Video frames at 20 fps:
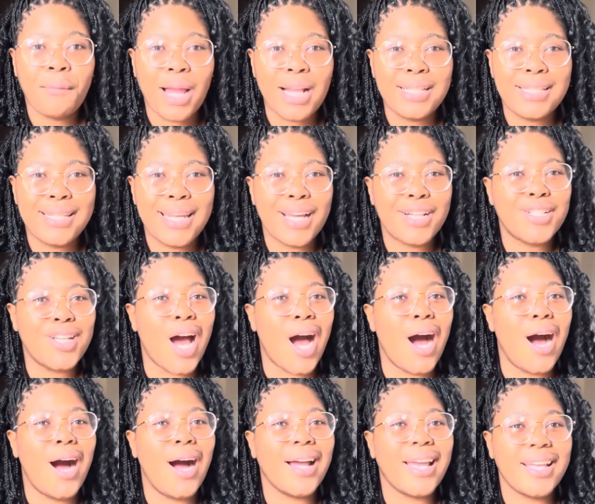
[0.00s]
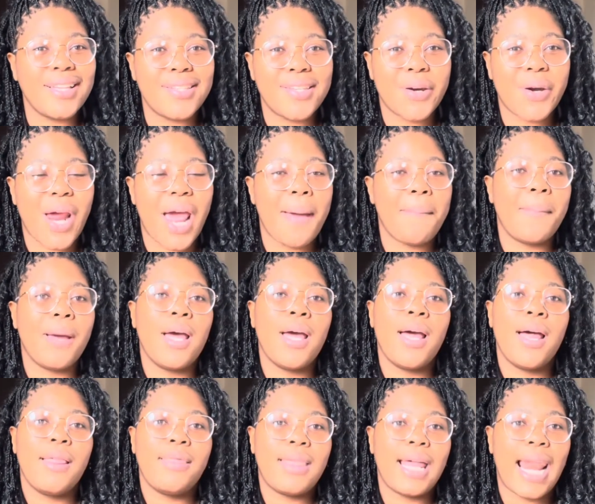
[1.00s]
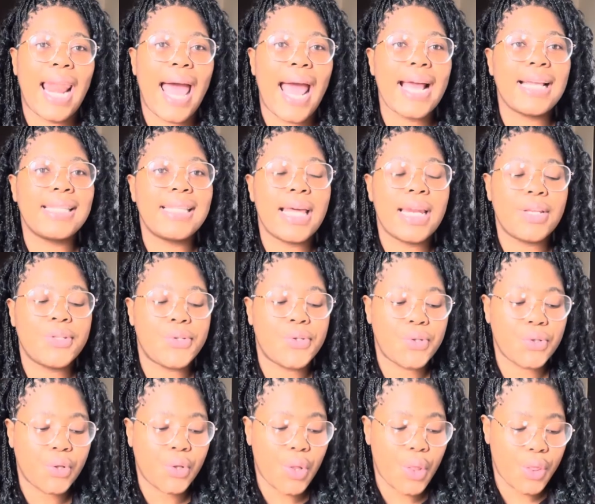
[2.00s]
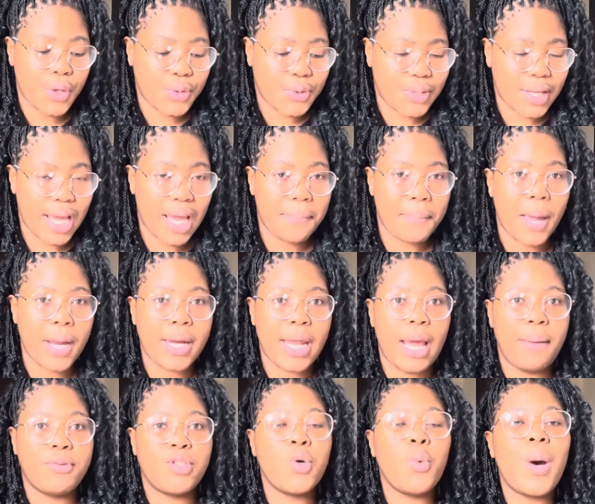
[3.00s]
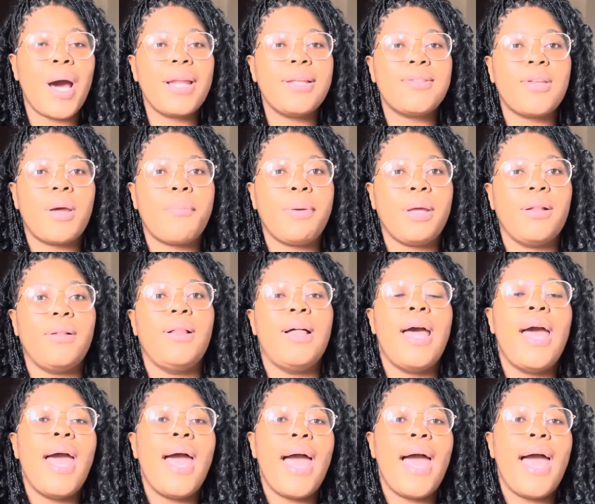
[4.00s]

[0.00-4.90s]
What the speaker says: TikTok, Instagram, the likes, it is still the same name. So what is an appeal?